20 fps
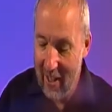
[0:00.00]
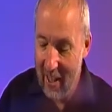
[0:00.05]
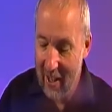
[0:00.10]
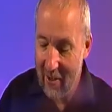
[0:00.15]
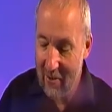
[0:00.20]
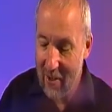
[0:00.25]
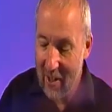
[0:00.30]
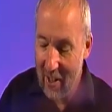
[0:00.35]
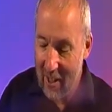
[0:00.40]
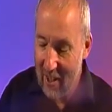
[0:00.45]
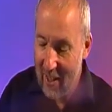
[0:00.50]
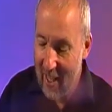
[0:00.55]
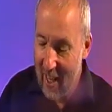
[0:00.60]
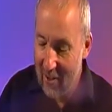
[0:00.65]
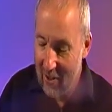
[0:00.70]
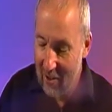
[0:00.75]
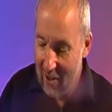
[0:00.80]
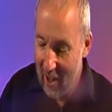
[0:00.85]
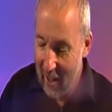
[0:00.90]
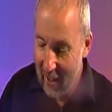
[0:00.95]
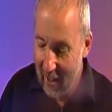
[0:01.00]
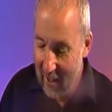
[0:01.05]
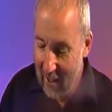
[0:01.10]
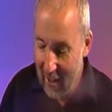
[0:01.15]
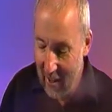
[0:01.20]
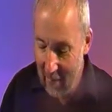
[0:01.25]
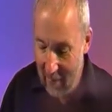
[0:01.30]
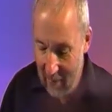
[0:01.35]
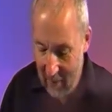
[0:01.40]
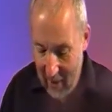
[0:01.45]
It really sounds
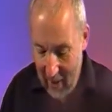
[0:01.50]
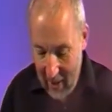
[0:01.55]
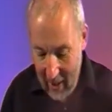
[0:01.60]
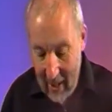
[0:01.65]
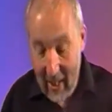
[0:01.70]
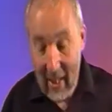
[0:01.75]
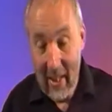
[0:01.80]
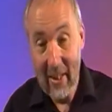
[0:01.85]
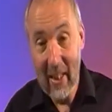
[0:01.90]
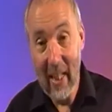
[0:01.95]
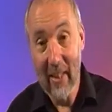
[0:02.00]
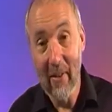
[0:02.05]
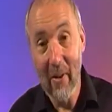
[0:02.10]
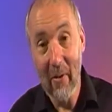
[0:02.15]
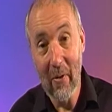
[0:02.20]
like he's come